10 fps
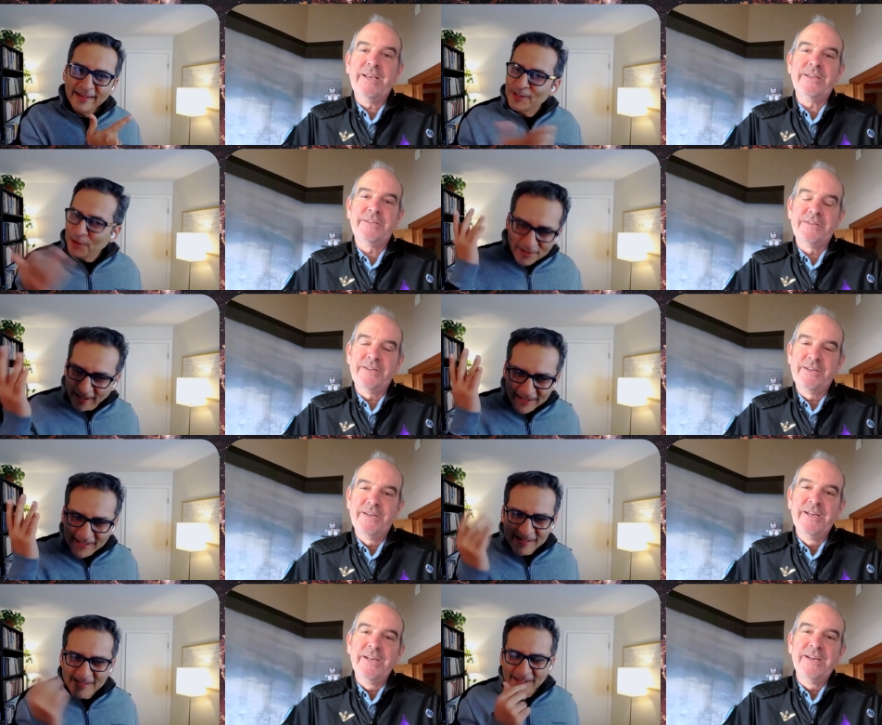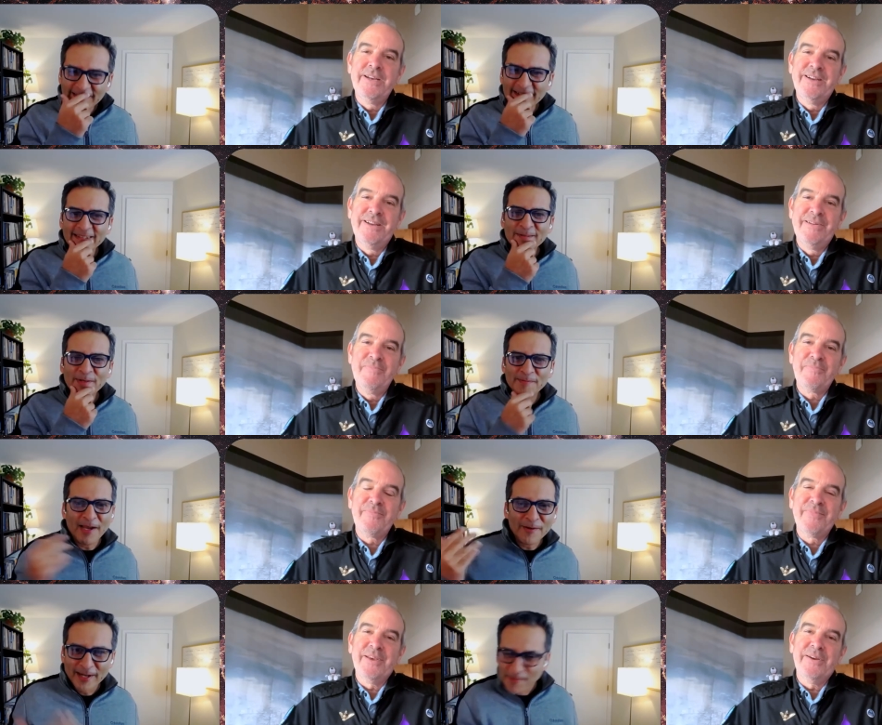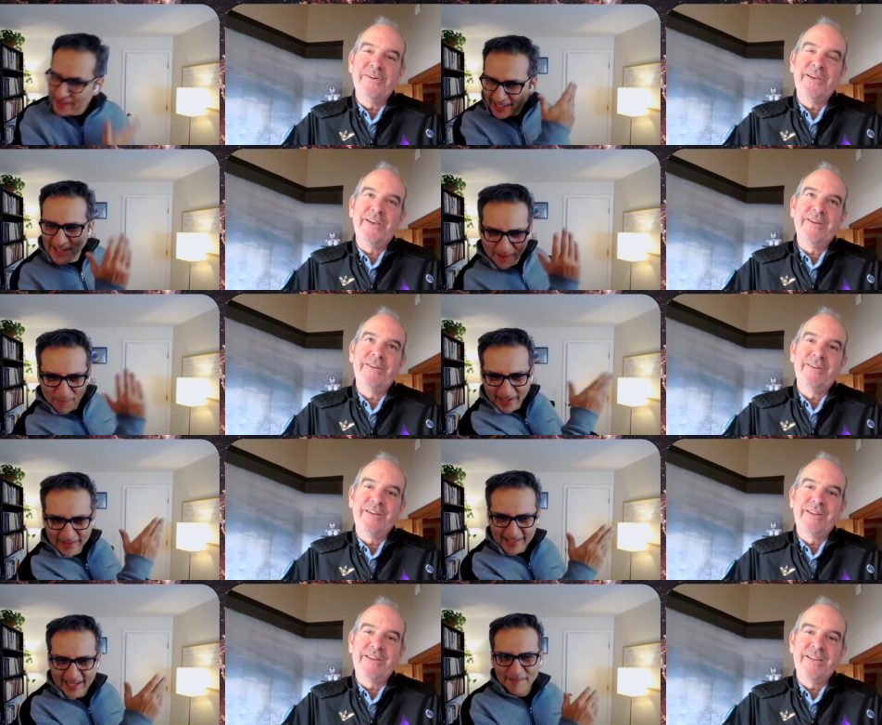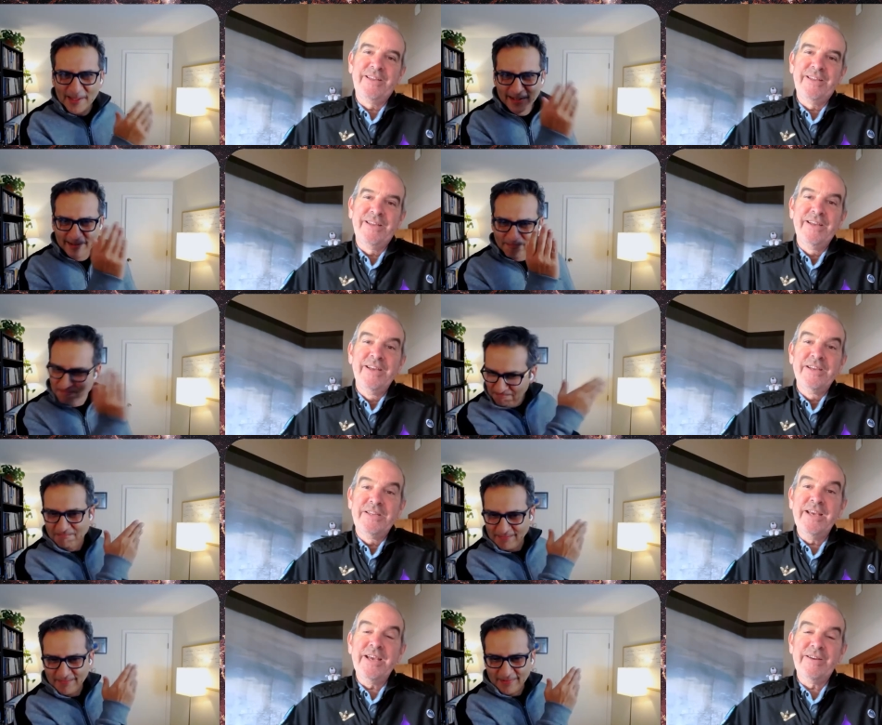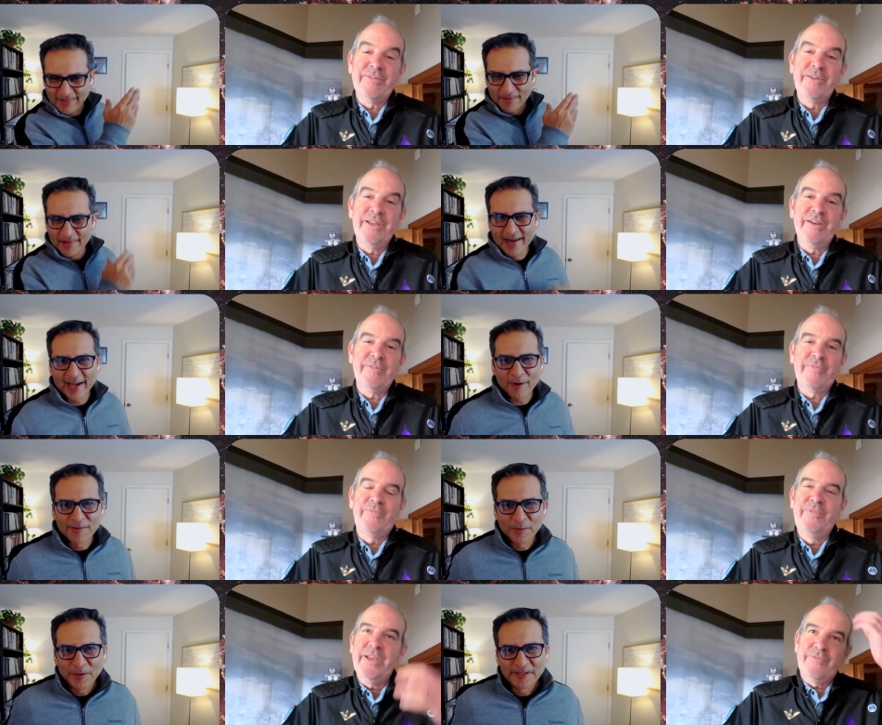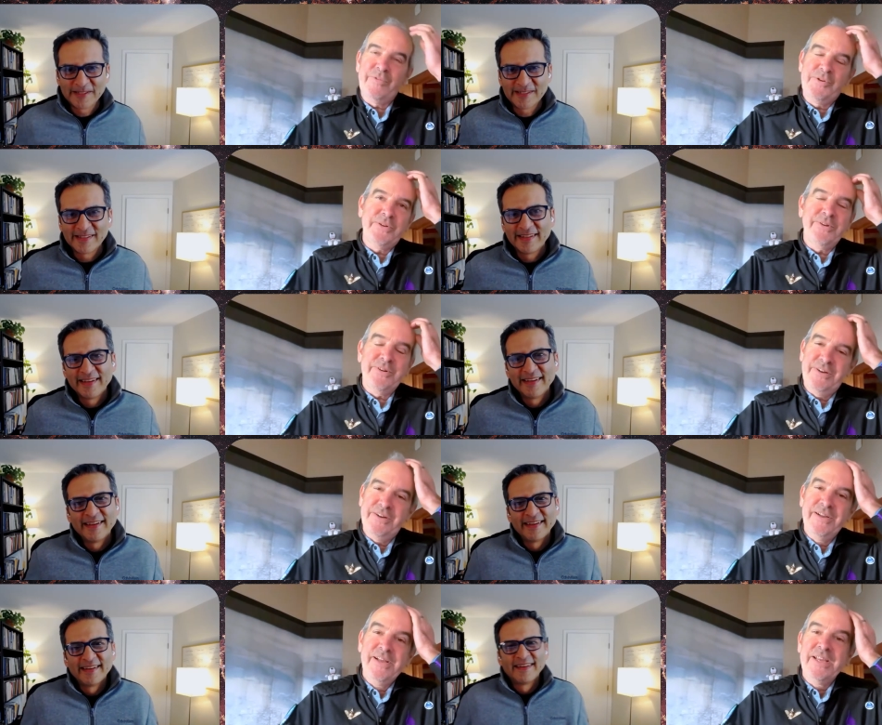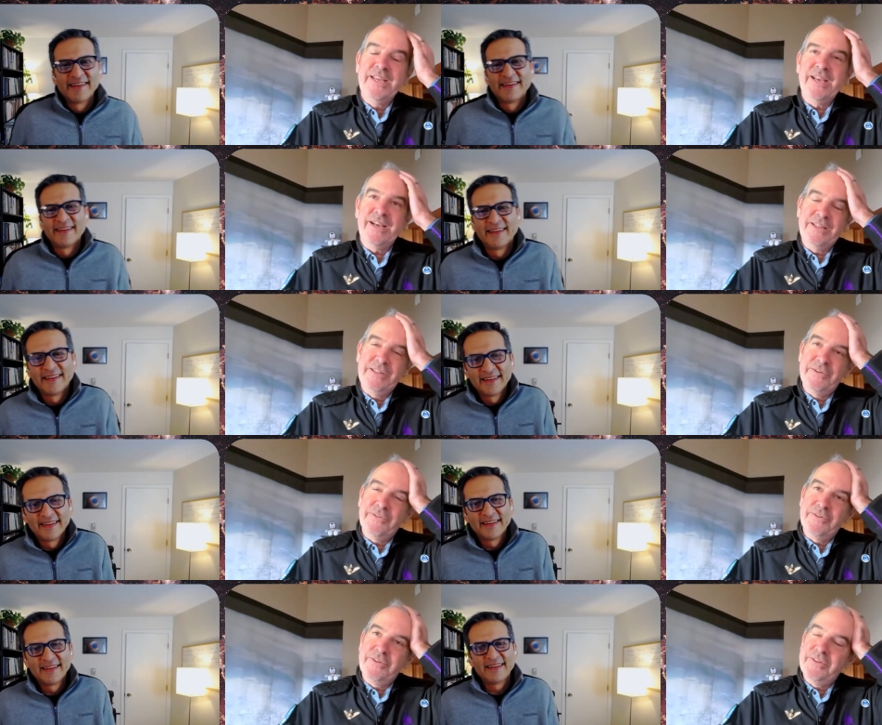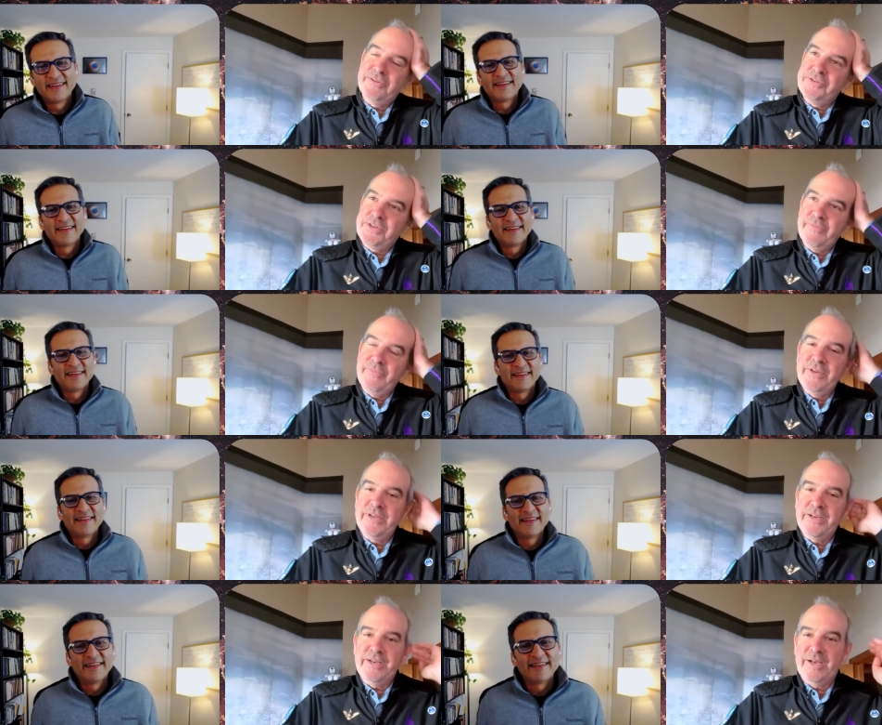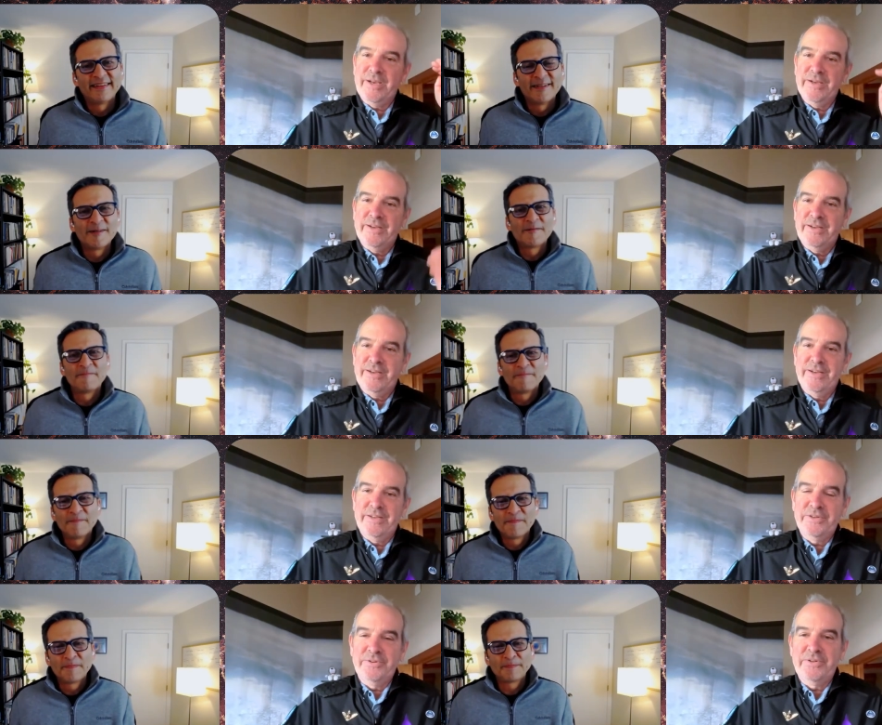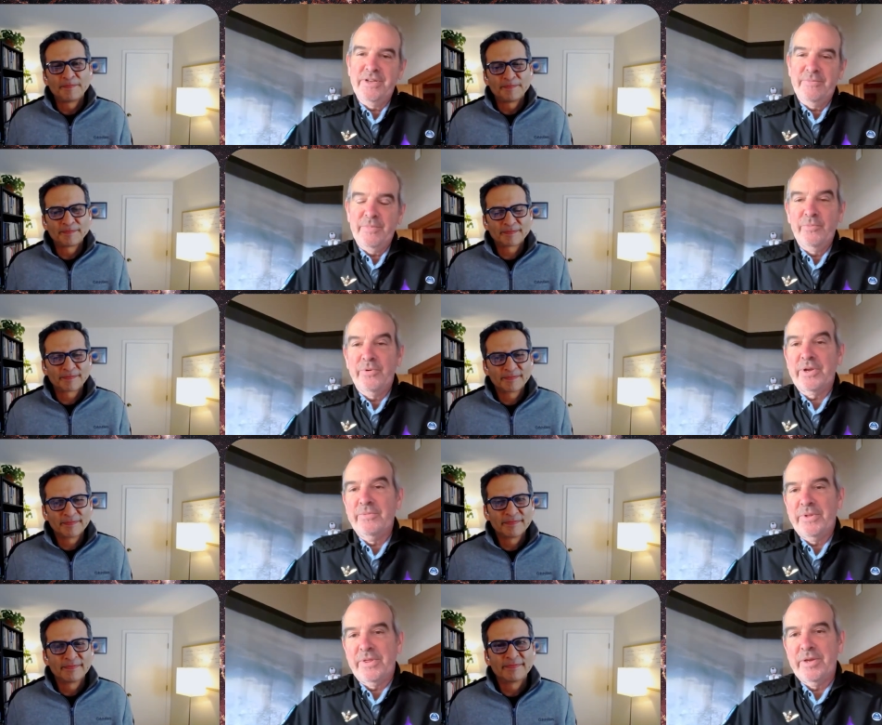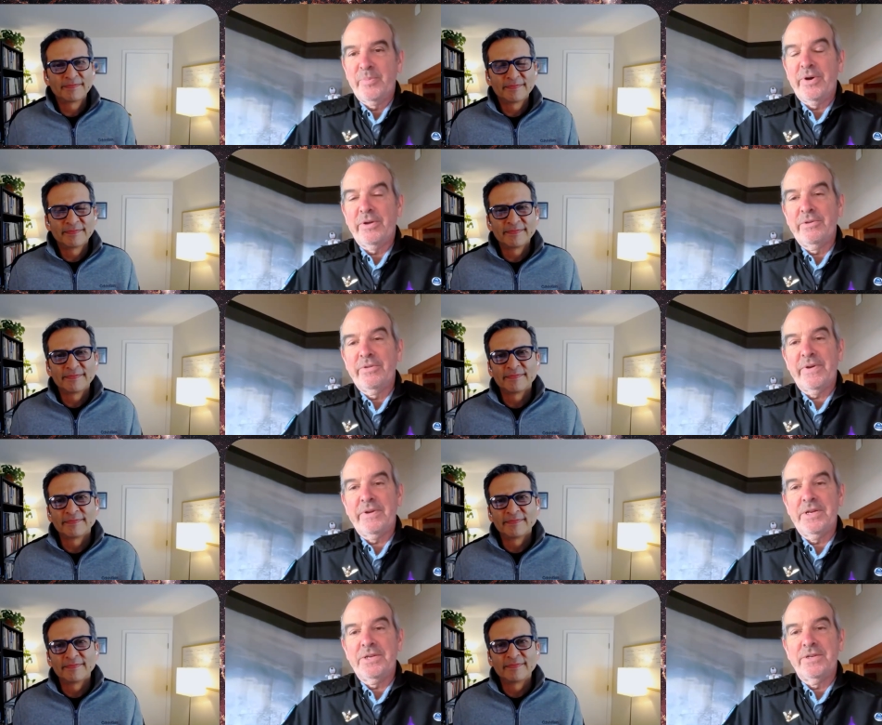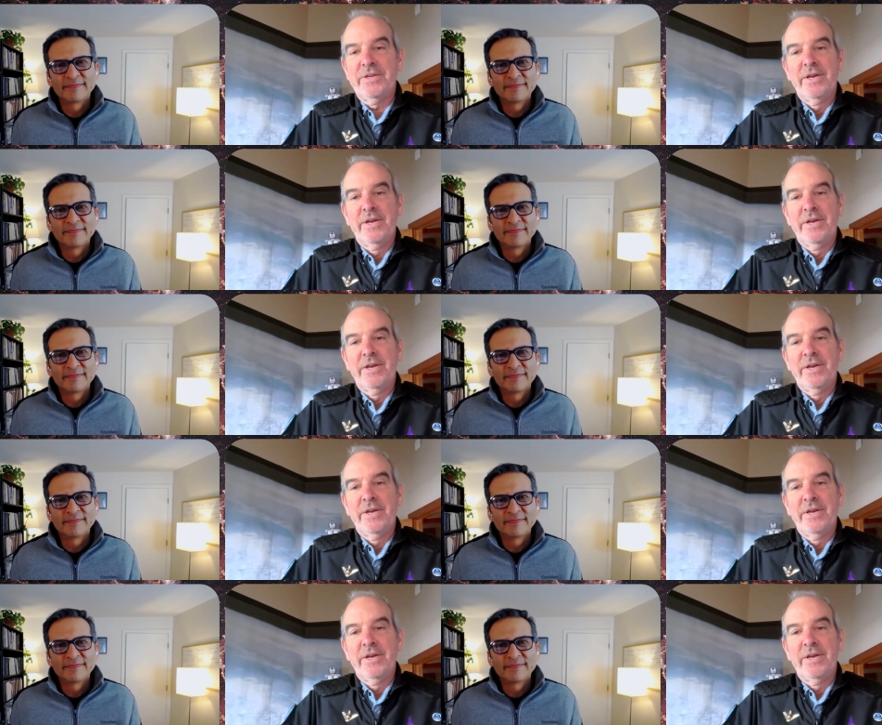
Speaker 1: yes. So tell us tell us a little bit about it. Yeah. I mean, that's the right same and then yeah, yeah, neck yeah, of the woods. Sure.
Speaker 2: Yeah, though there's I've been uh, uh so I've been working with the Nepal Youth Foundation